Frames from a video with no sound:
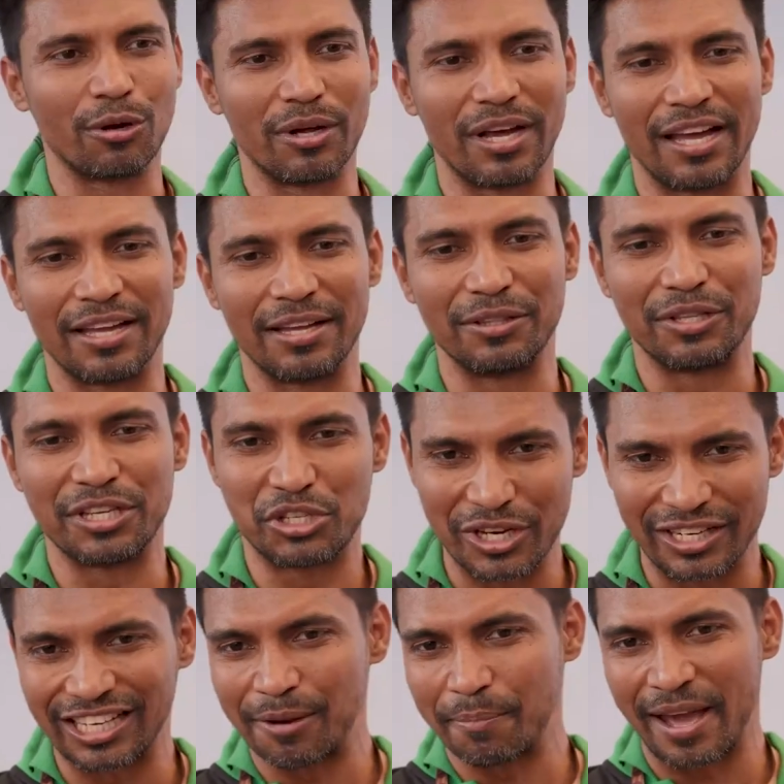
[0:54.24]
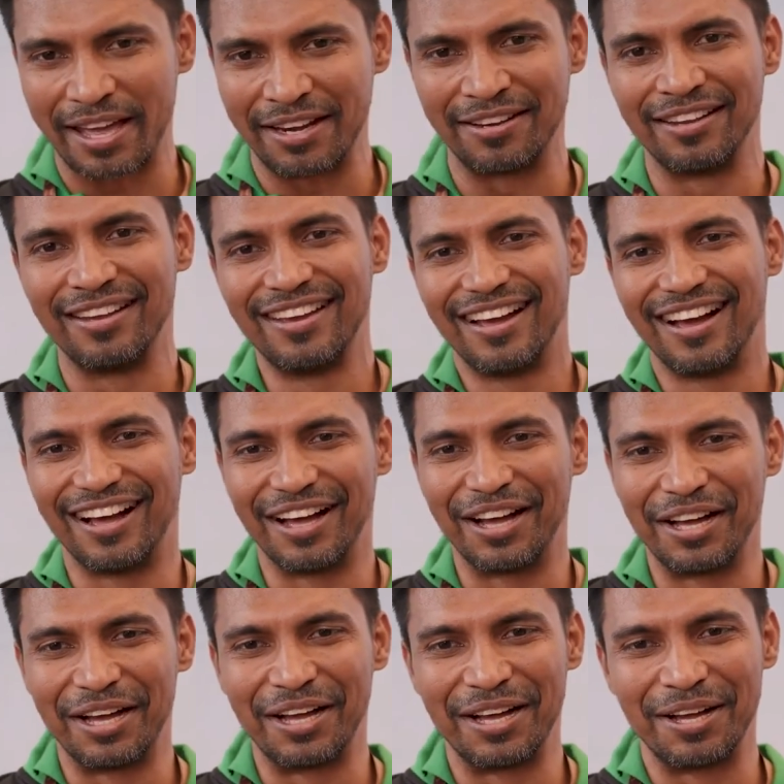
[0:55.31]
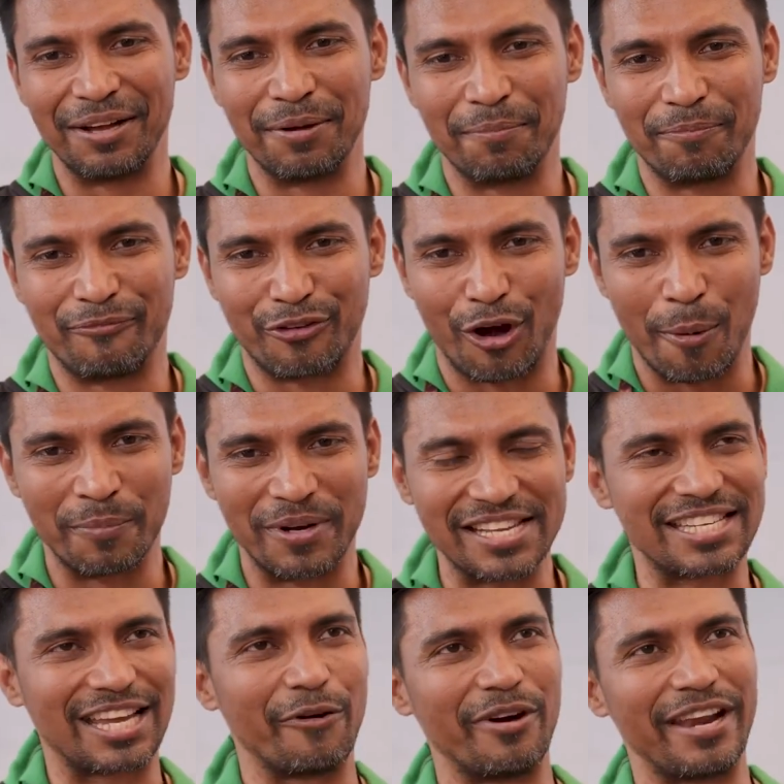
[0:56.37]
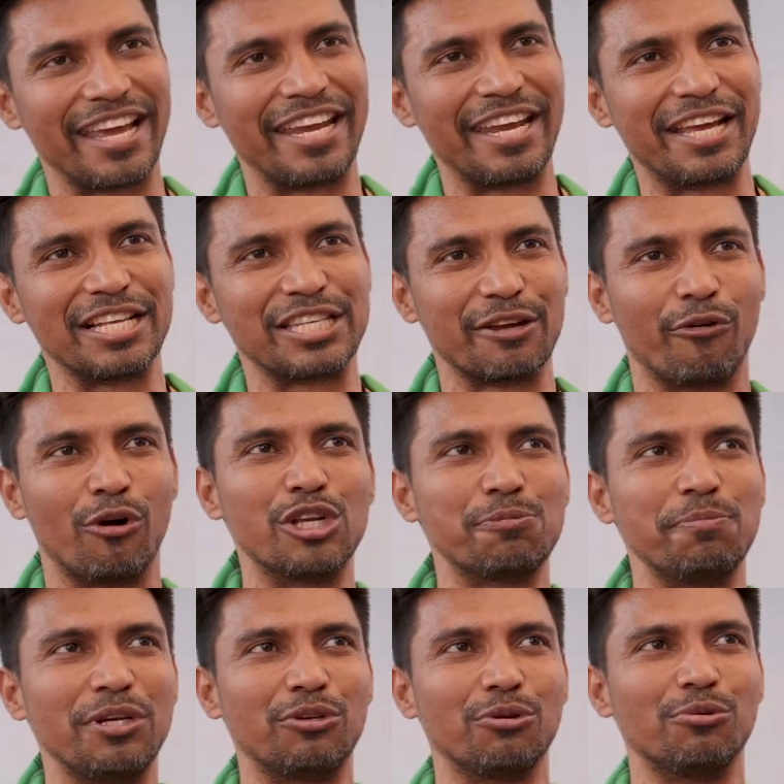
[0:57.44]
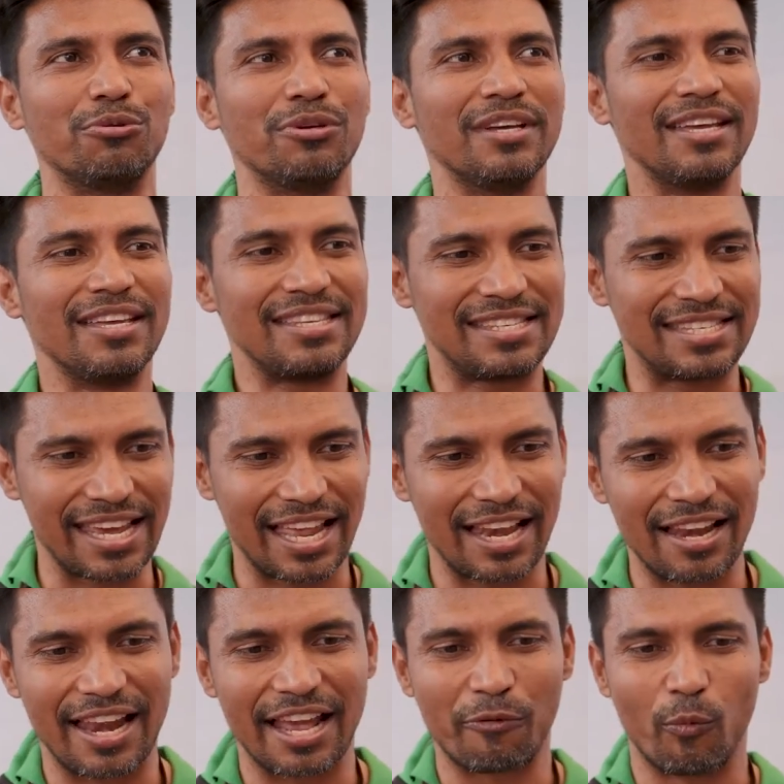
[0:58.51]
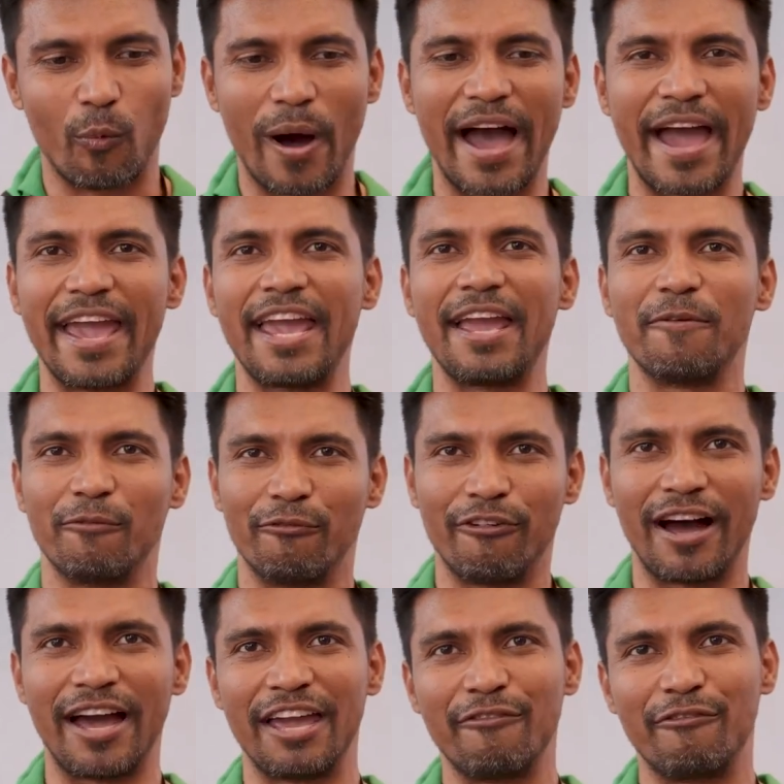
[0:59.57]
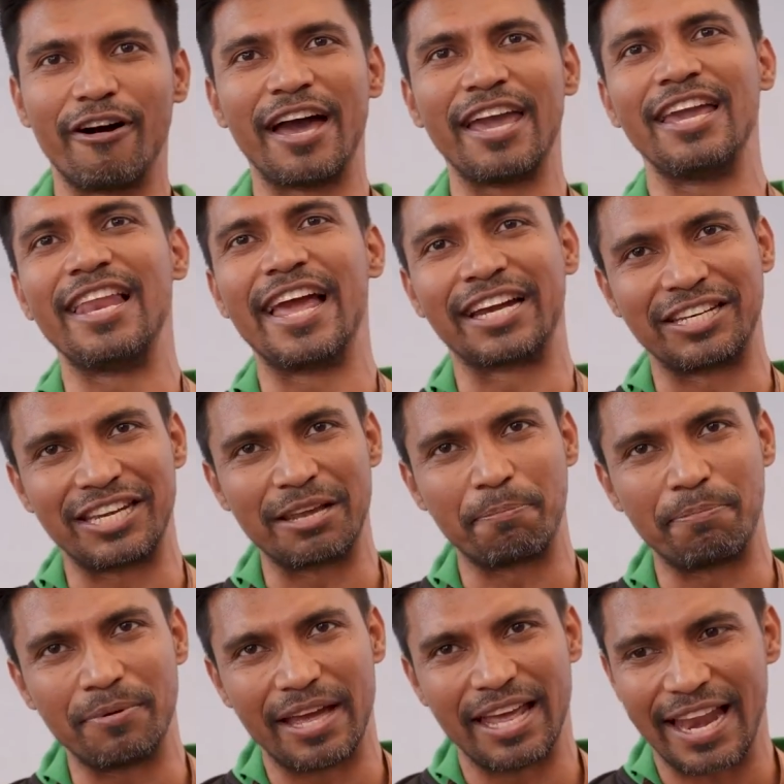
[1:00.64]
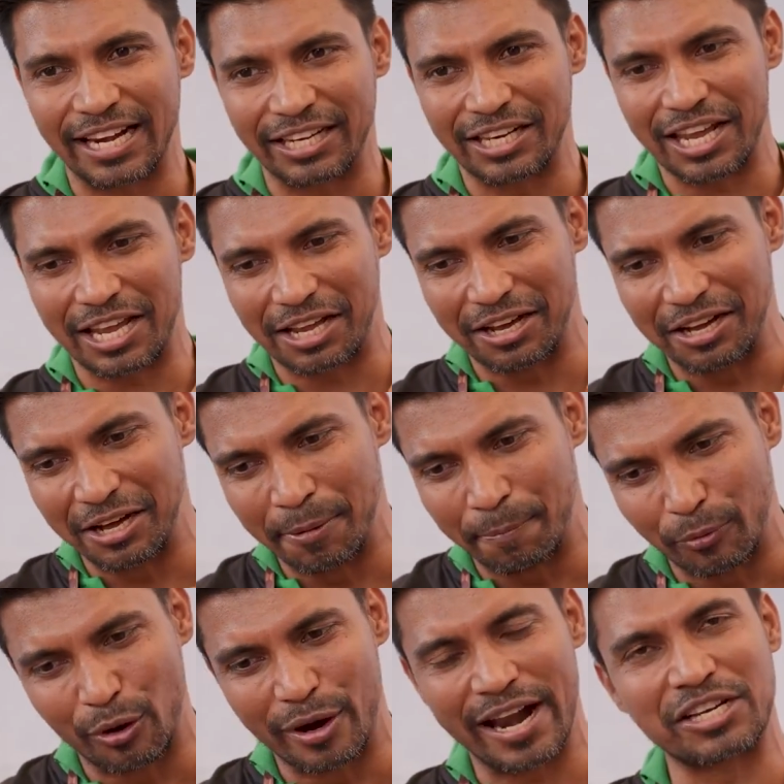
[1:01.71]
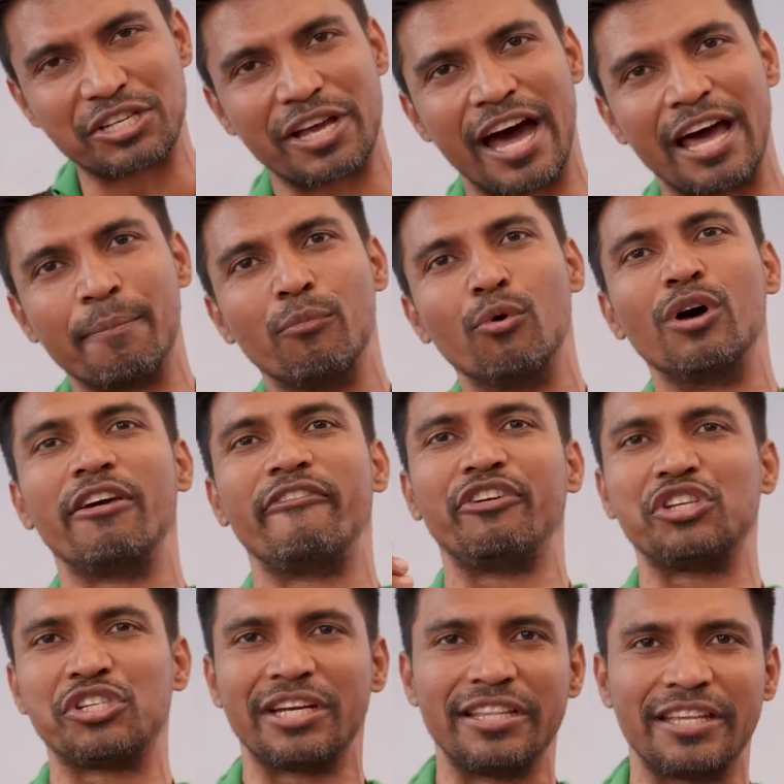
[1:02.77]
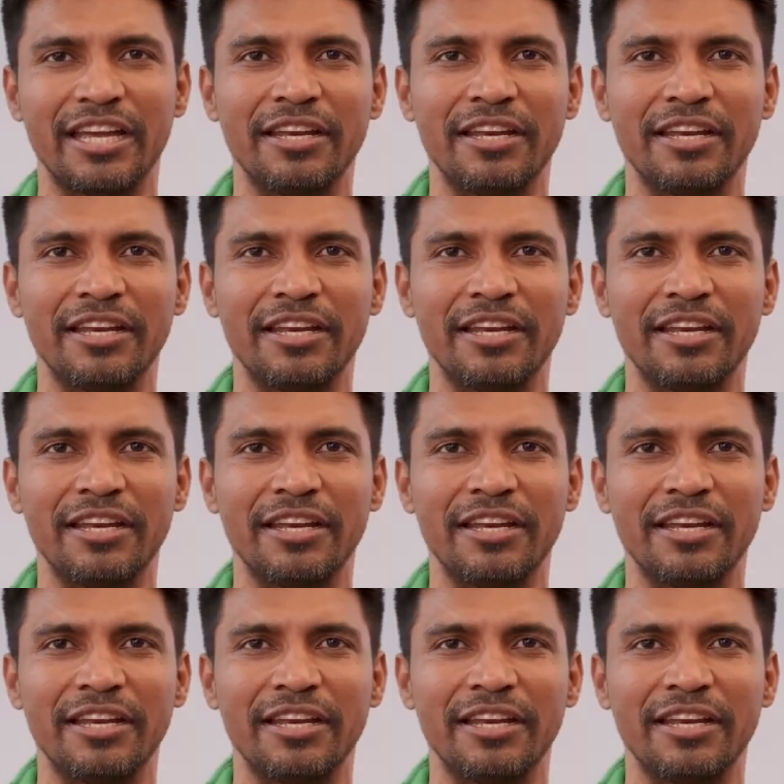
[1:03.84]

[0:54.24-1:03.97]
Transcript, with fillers: know, uh, this gentleman uh, from Discover Agriculture wants me to tell like why why why electric electric uh, products are more efficient